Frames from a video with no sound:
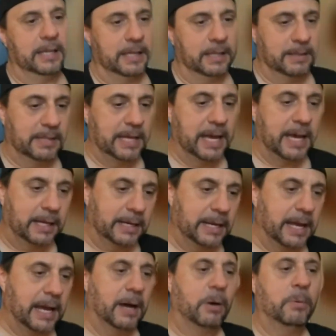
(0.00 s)

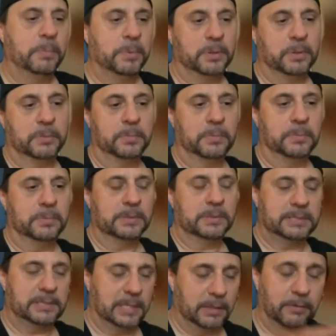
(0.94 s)
that album,
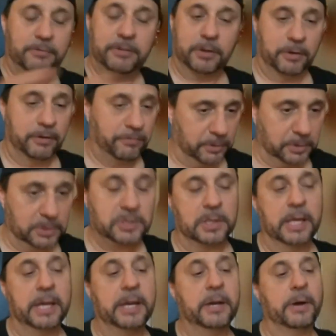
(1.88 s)
let's say the very first
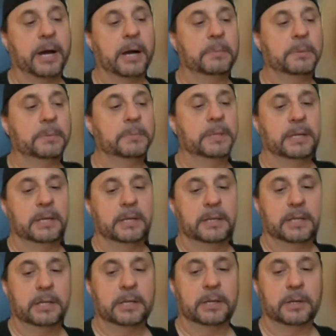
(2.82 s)
Slayer album,
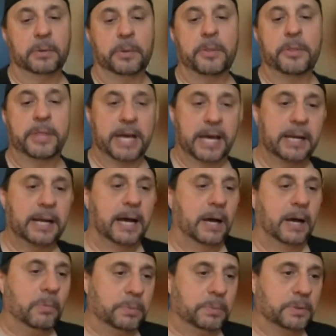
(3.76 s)
you know, that
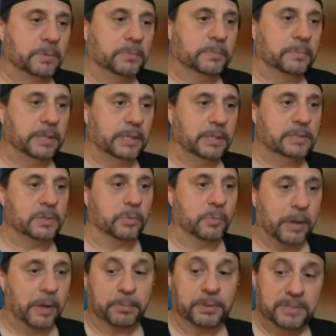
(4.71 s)
album is a
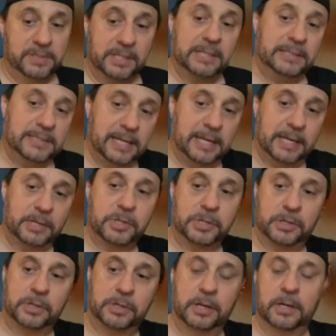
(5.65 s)

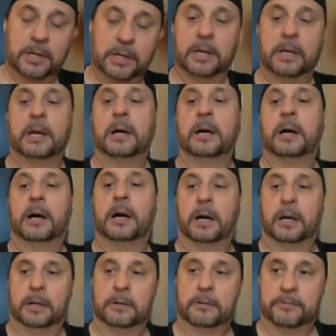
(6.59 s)
representation
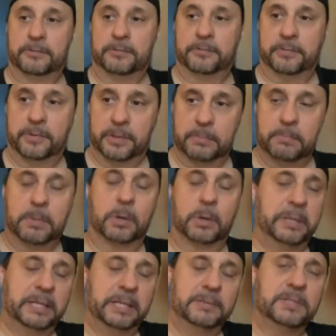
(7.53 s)
of the
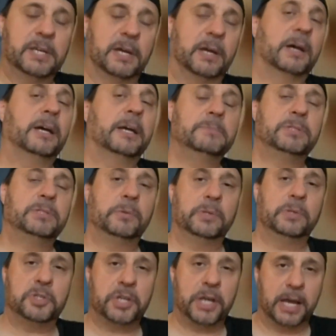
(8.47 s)
moment in time. So
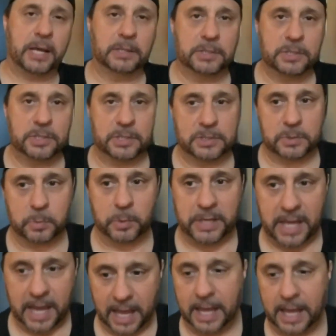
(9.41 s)
the challenges
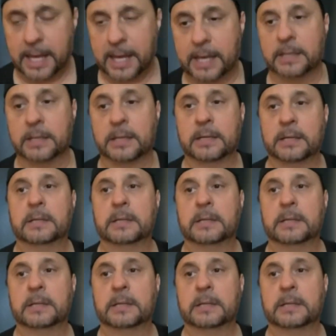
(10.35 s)
we had